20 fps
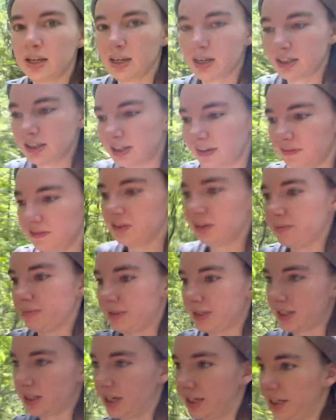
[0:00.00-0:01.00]
Definitely
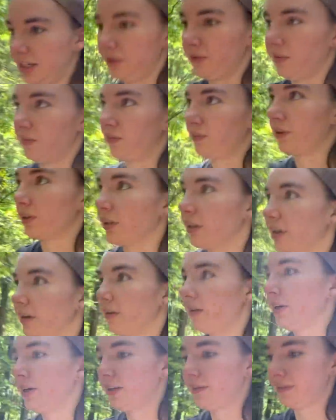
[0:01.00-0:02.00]
miss hiking with Forlow
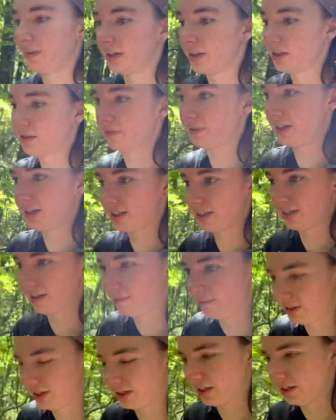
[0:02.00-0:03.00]
for this reason
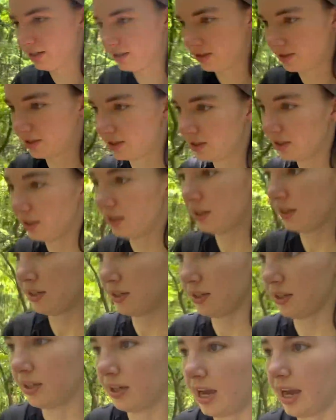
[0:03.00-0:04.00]
because
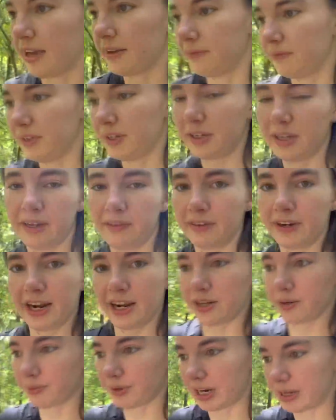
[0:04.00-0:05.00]
I never had
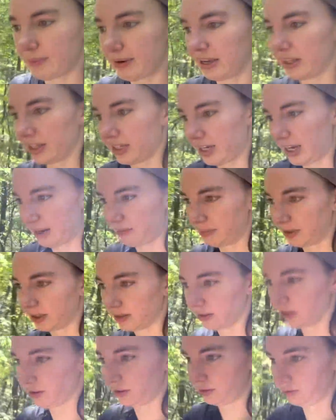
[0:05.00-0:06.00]
to worry about like camping
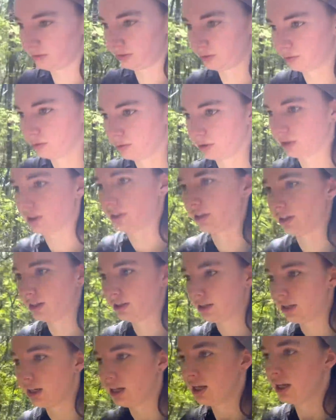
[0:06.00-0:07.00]
alone or
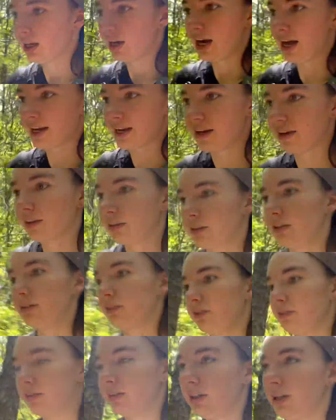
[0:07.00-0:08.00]
hiking
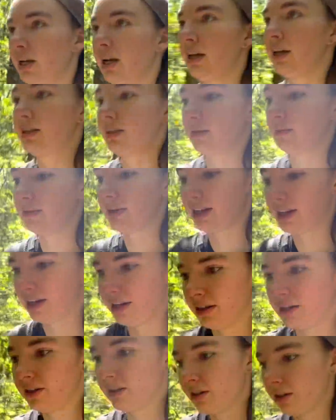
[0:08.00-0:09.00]
alone. Somebody
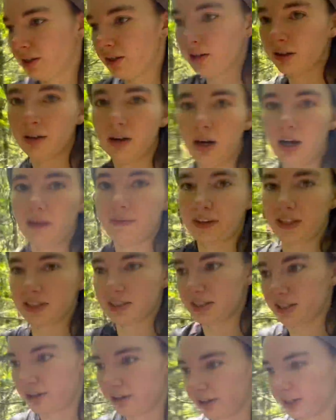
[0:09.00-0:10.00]

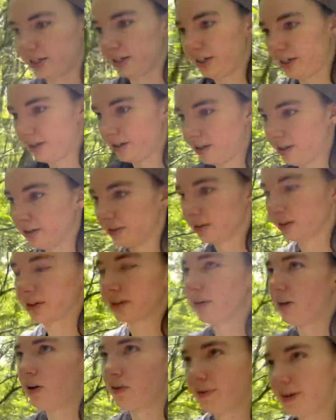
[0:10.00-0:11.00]
obviously already or
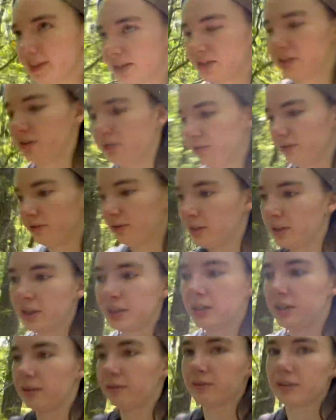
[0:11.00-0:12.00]
always knew
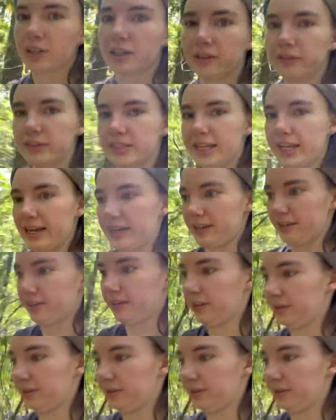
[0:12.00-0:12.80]
where I was at.